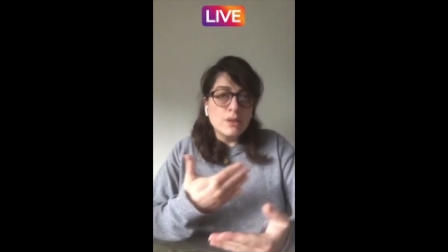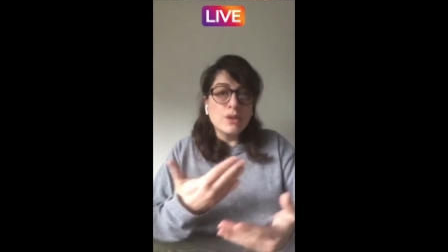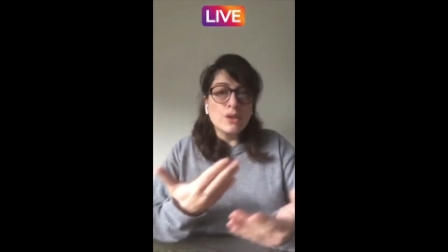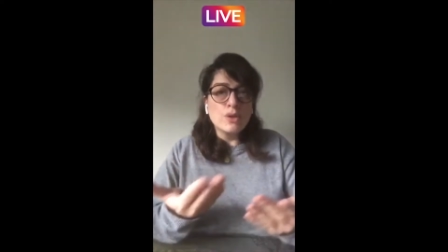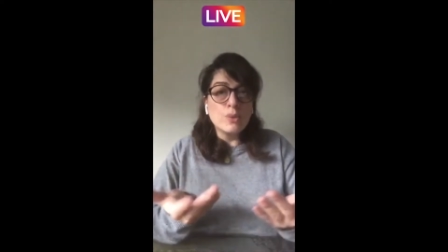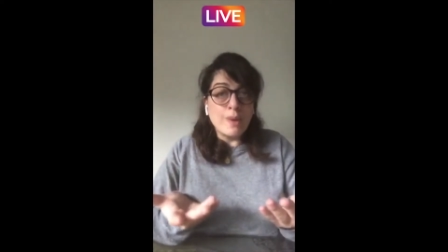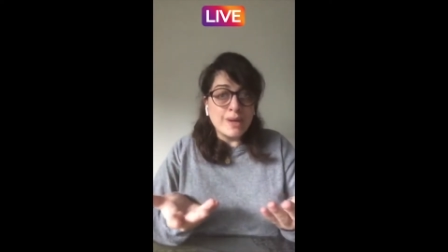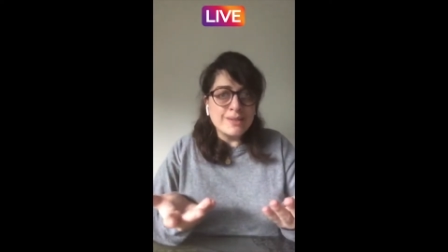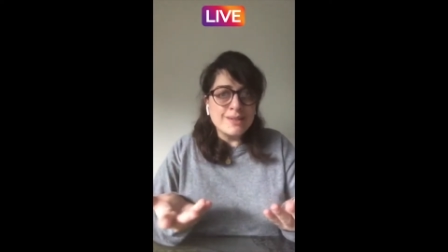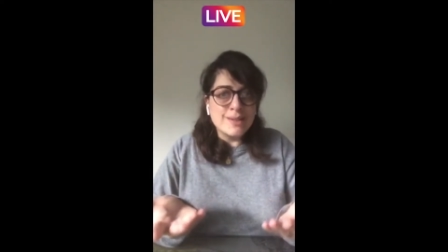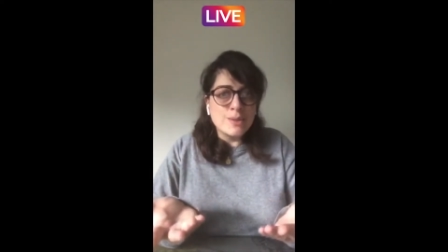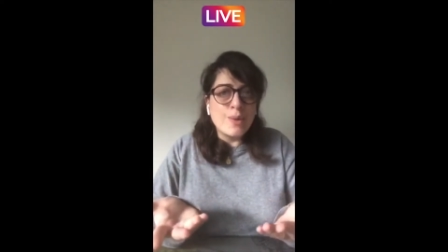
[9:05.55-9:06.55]
you might
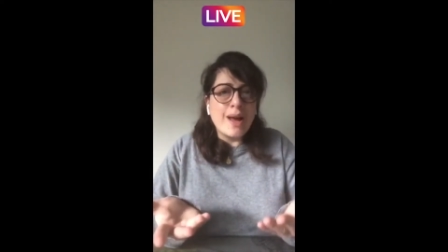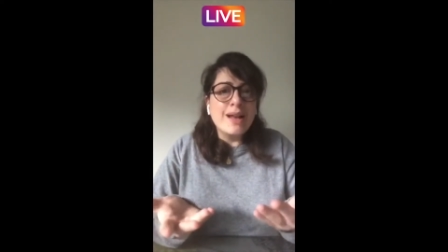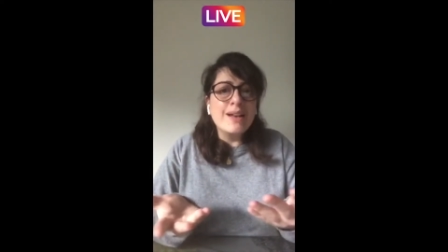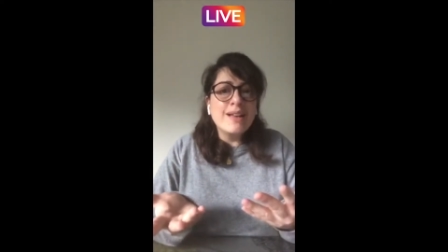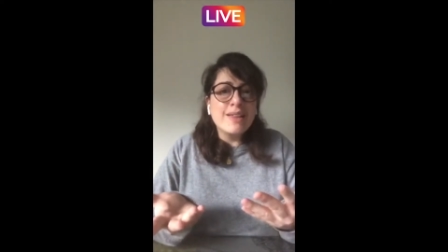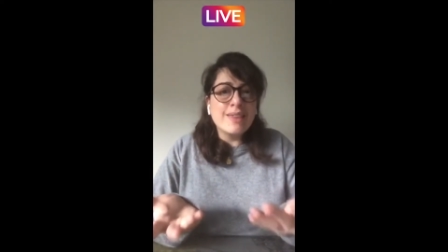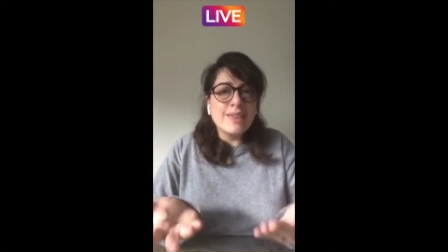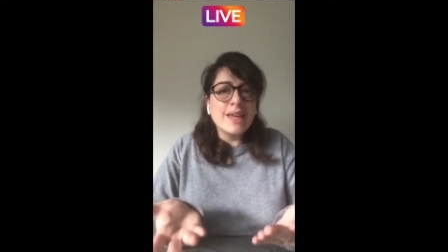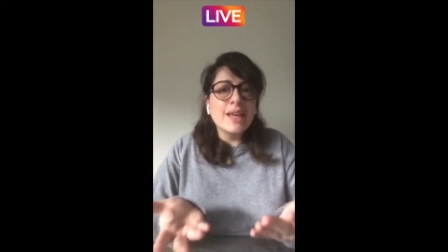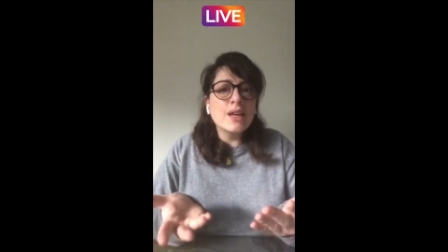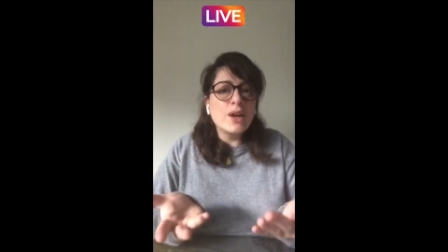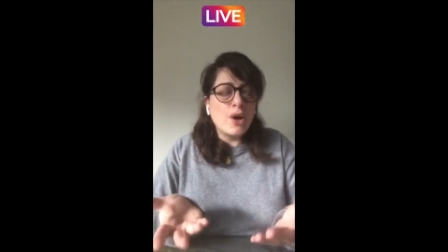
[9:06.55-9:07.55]
as well
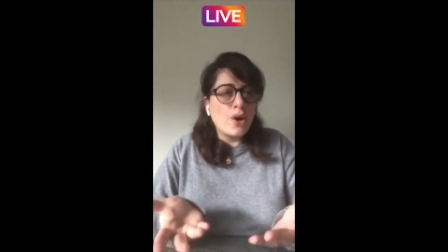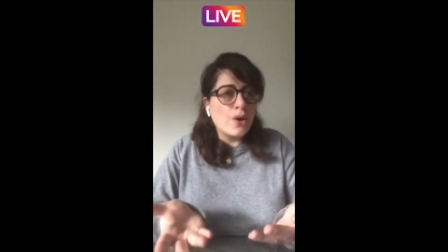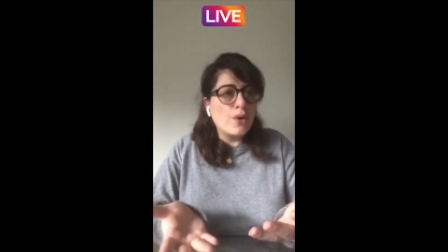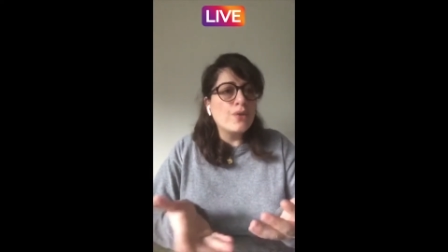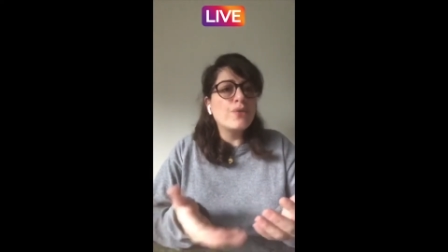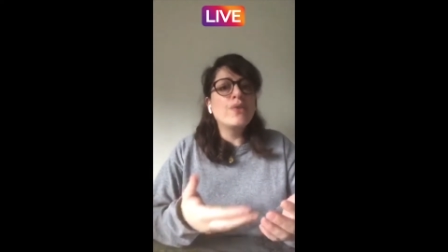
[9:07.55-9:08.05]
think of